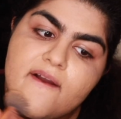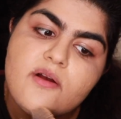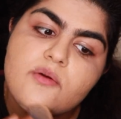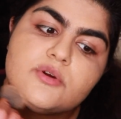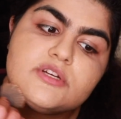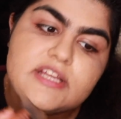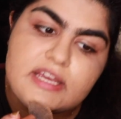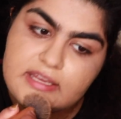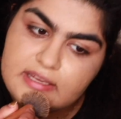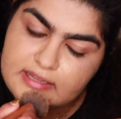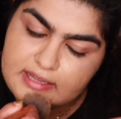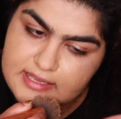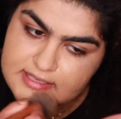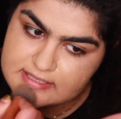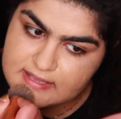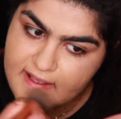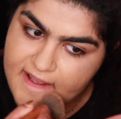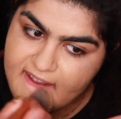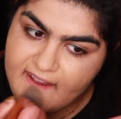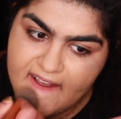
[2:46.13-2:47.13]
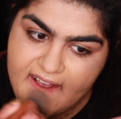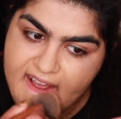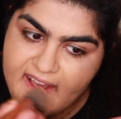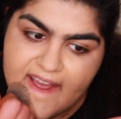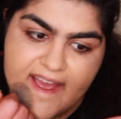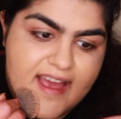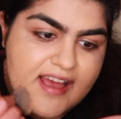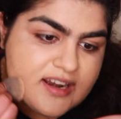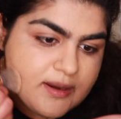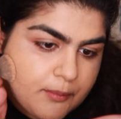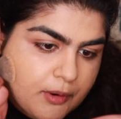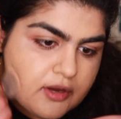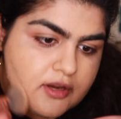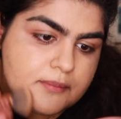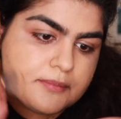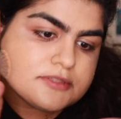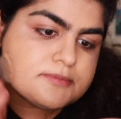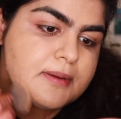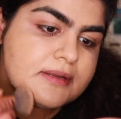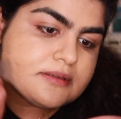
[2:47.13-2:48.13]
ridiculous and I'm not
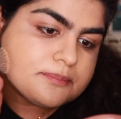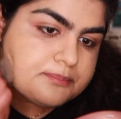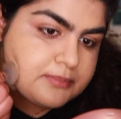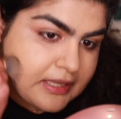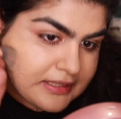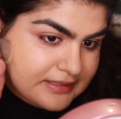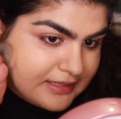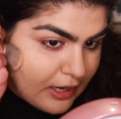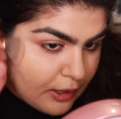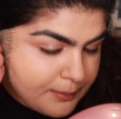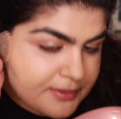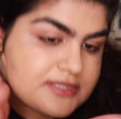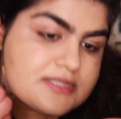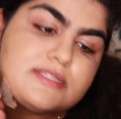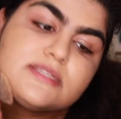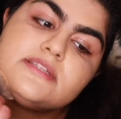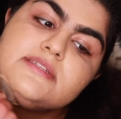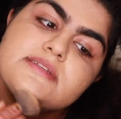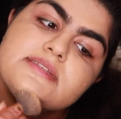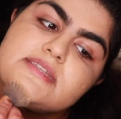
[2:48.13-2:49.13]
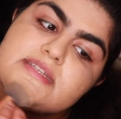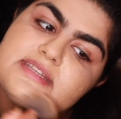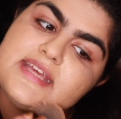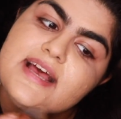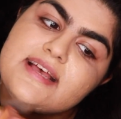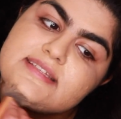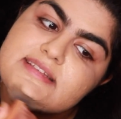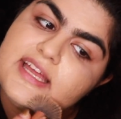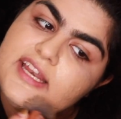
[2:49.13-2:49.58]
gonna be able to blend it out. But since this is a test